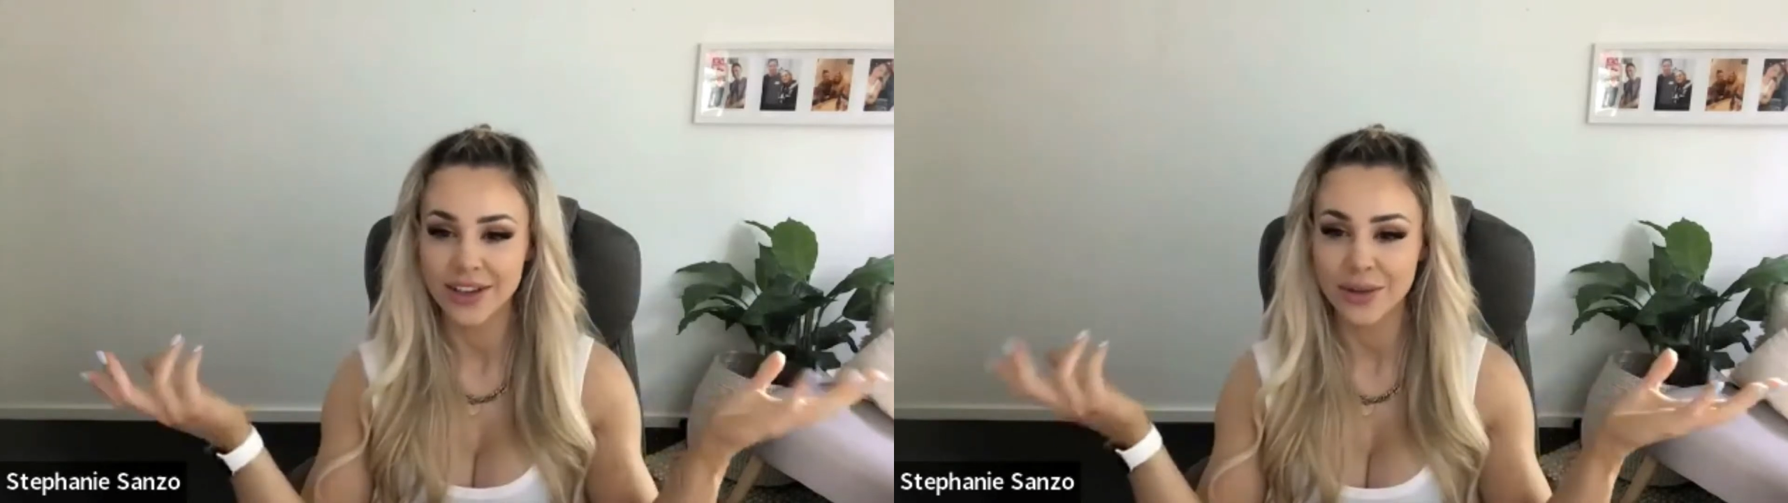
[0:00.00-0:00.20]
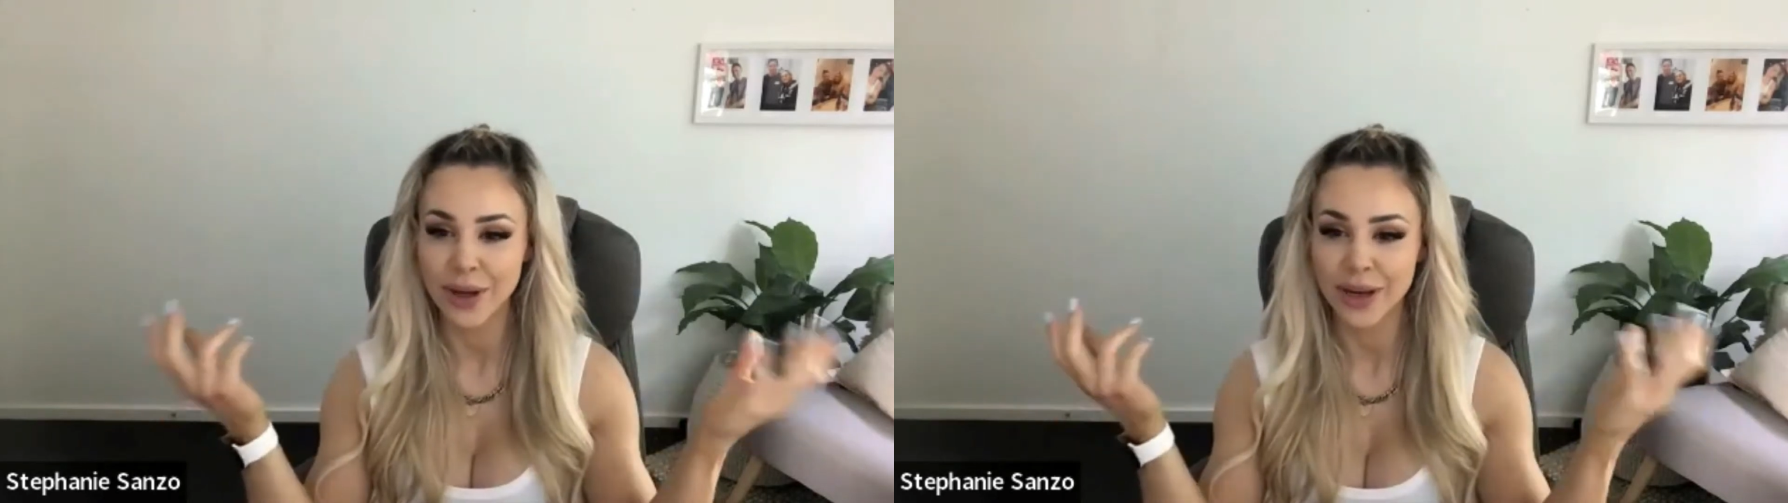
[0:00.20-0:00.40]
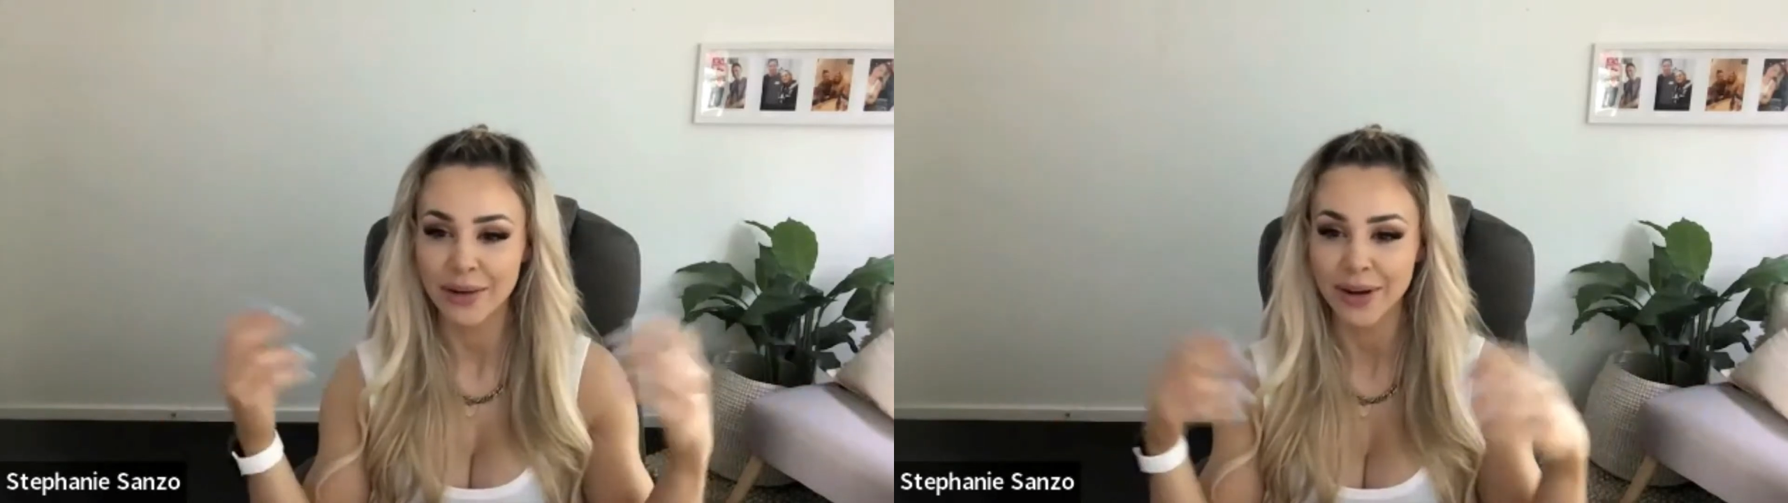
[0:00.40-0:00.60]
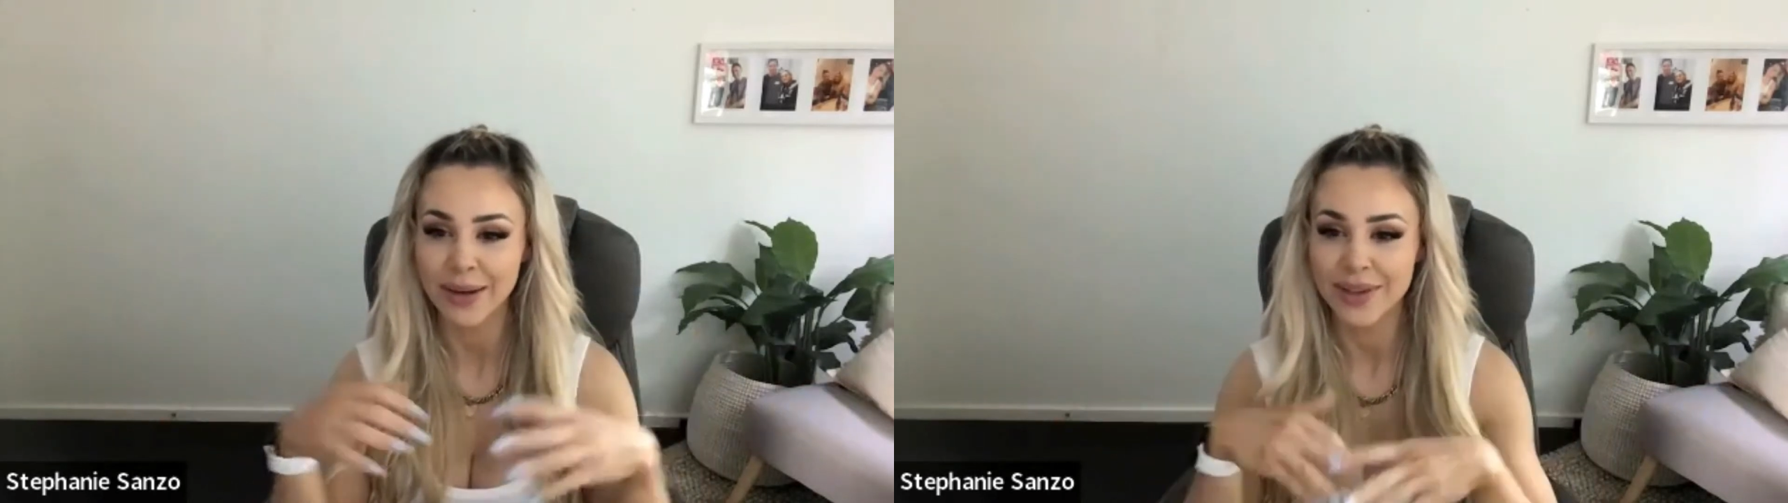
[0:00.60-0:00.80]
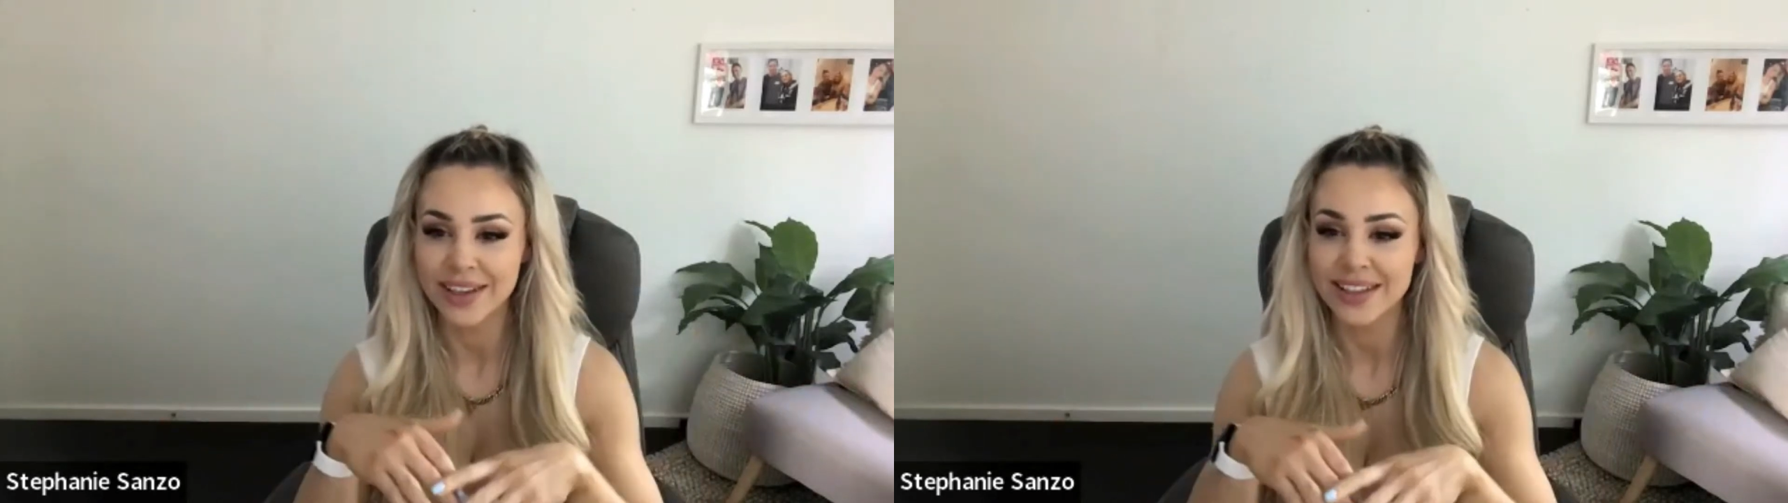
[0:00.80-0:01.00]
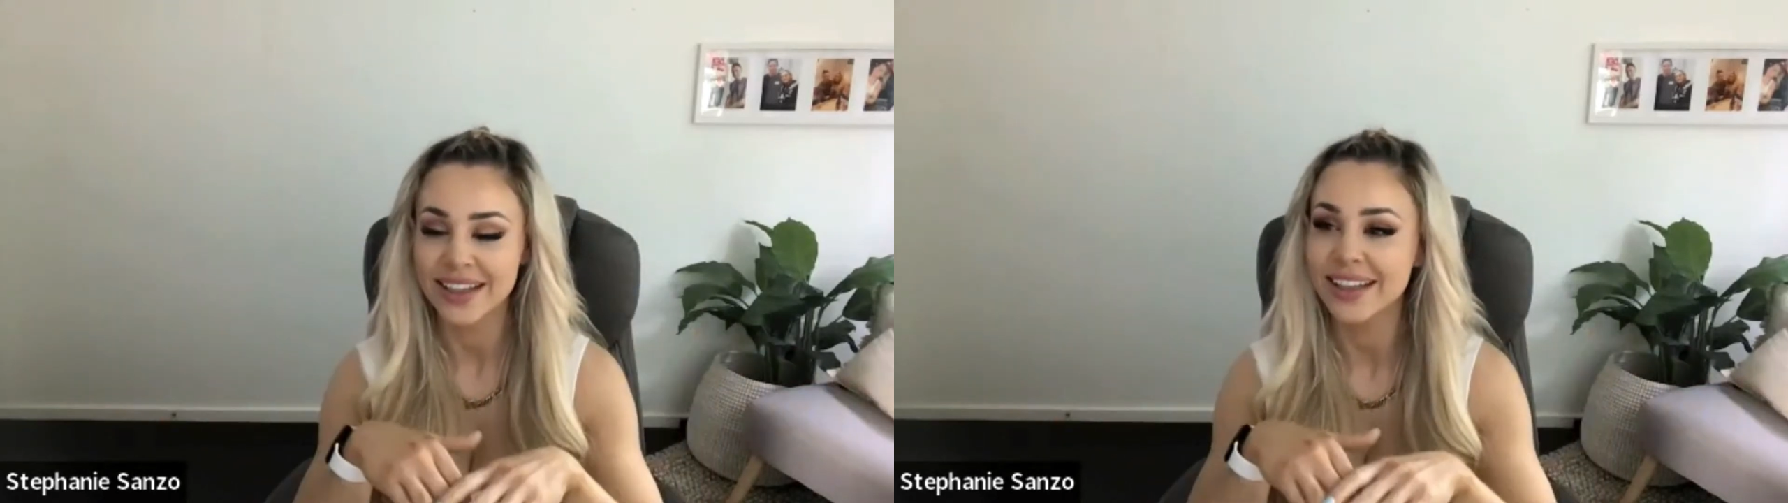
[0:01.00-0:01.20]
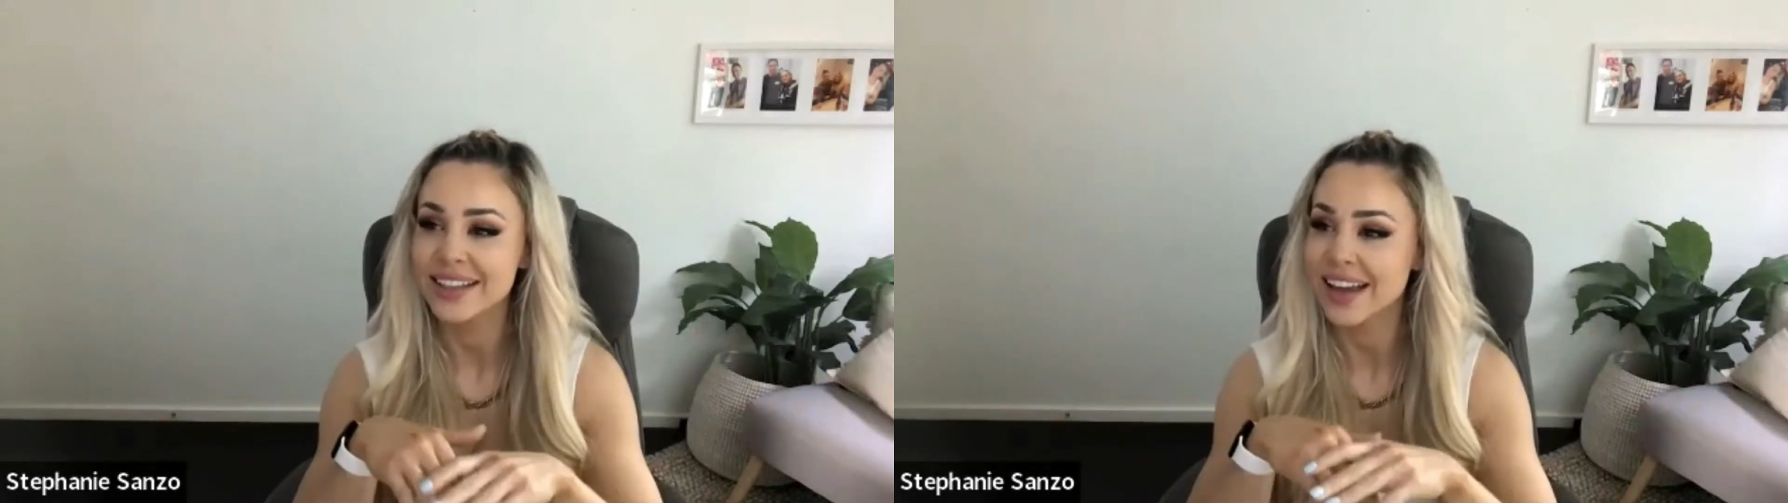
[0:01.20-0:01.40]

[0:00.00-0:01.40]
your 1RM and you test?